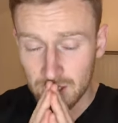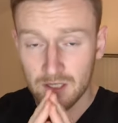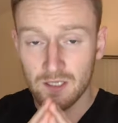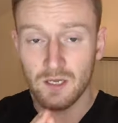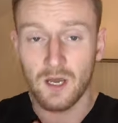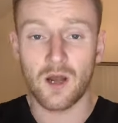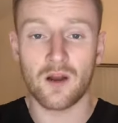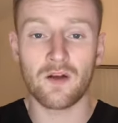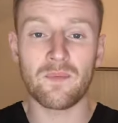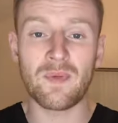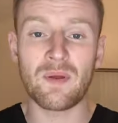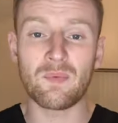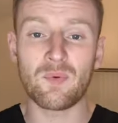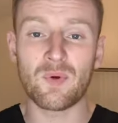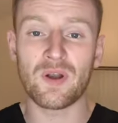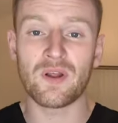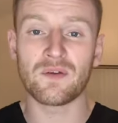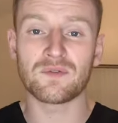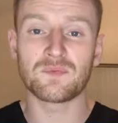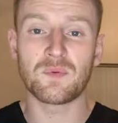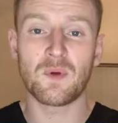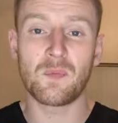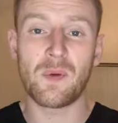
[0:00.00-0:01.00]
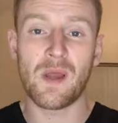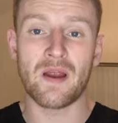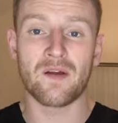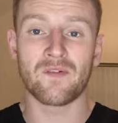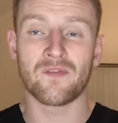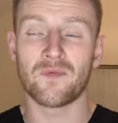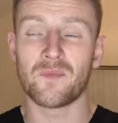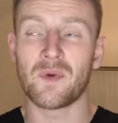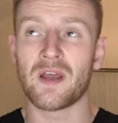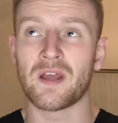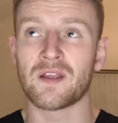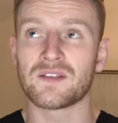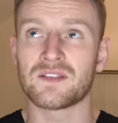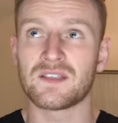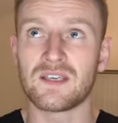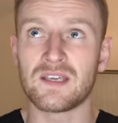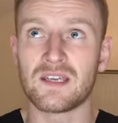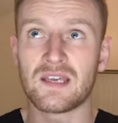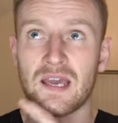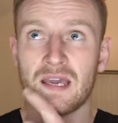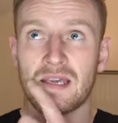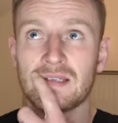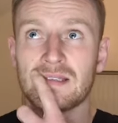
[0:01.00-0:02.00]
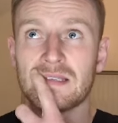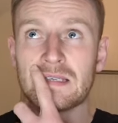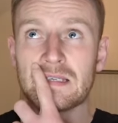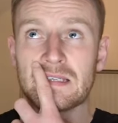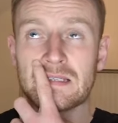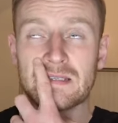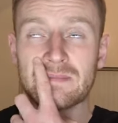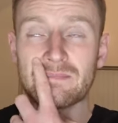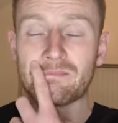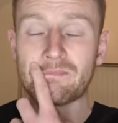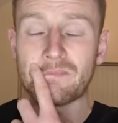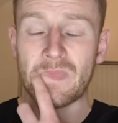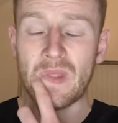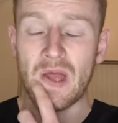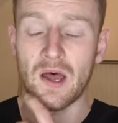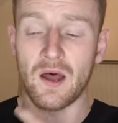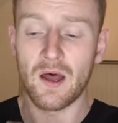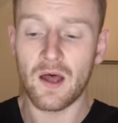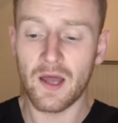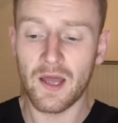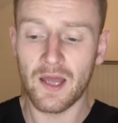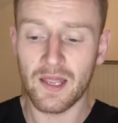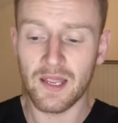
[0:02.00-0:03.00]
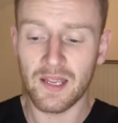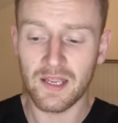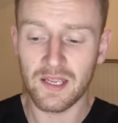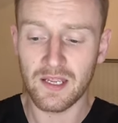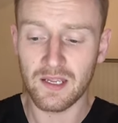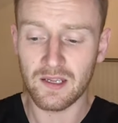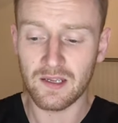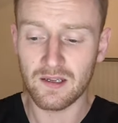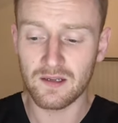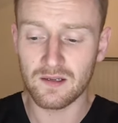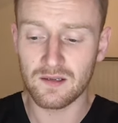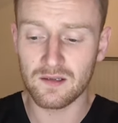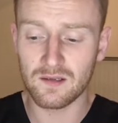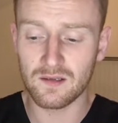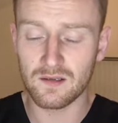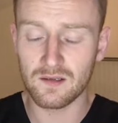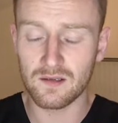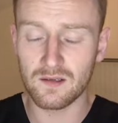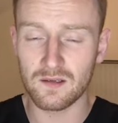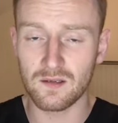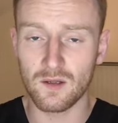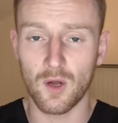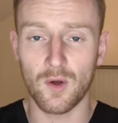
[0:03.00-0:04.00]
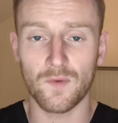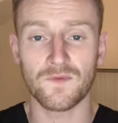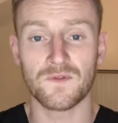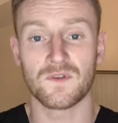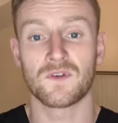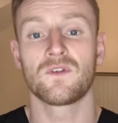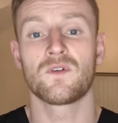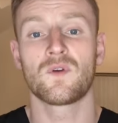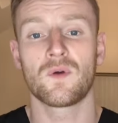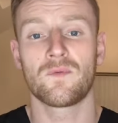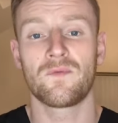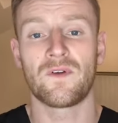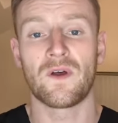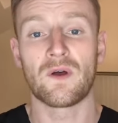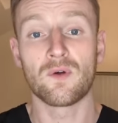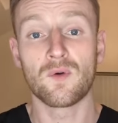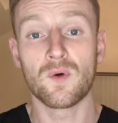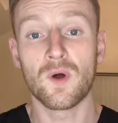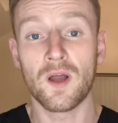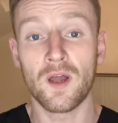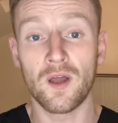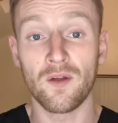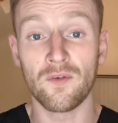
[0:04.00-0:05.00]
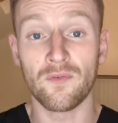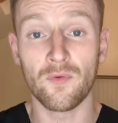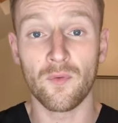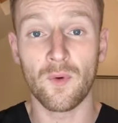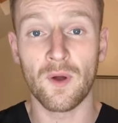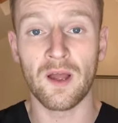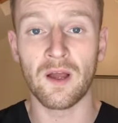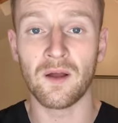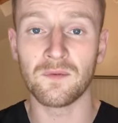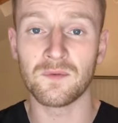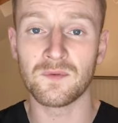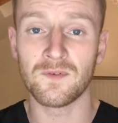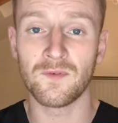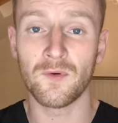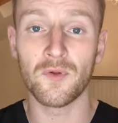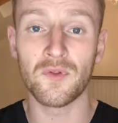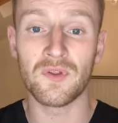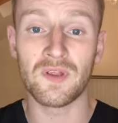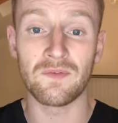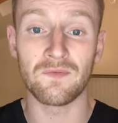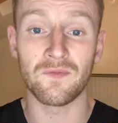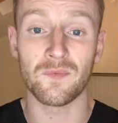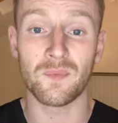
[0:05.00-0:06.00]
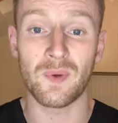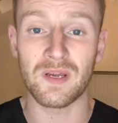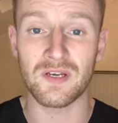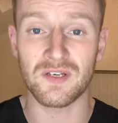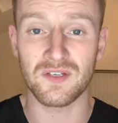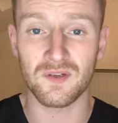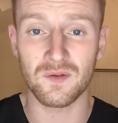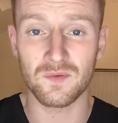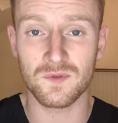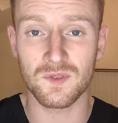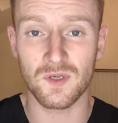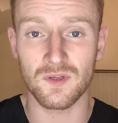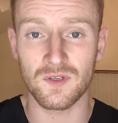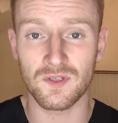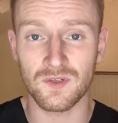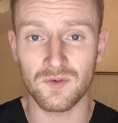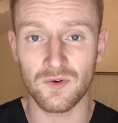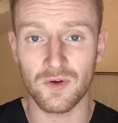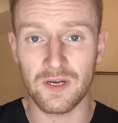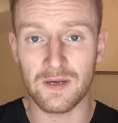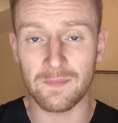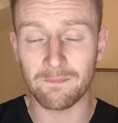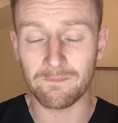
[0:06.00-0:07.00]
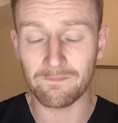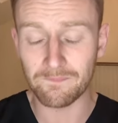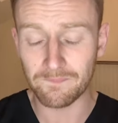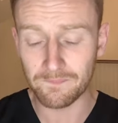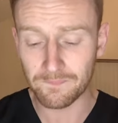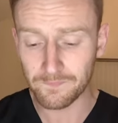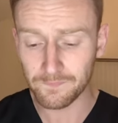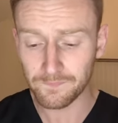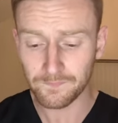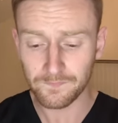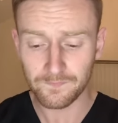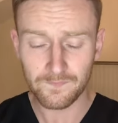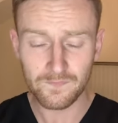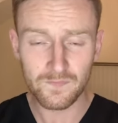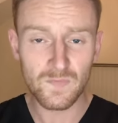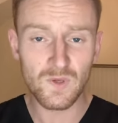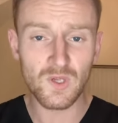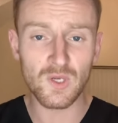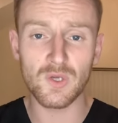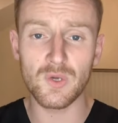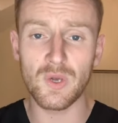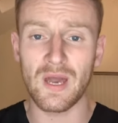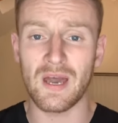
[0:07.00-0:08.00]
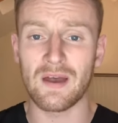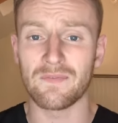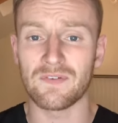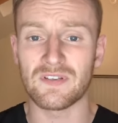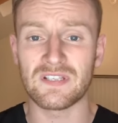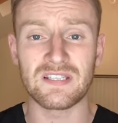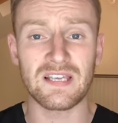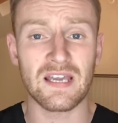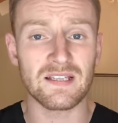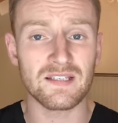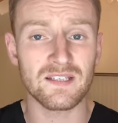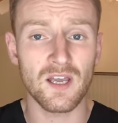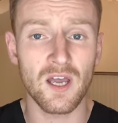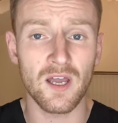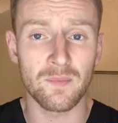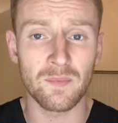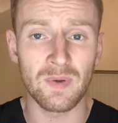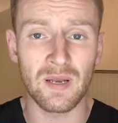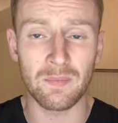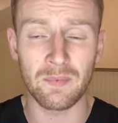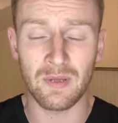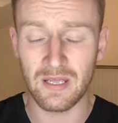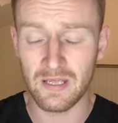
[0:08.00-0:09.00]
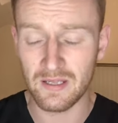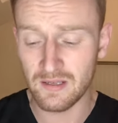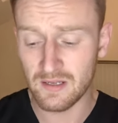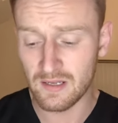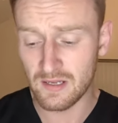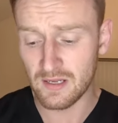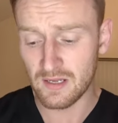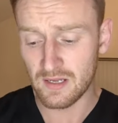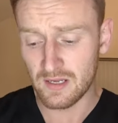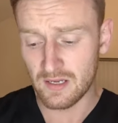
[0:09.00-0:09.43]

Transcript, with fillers: I remember when I was preparing for my unseen cases, I often felt quite overwhelmed with all the information that was on the screen. You have a set time limit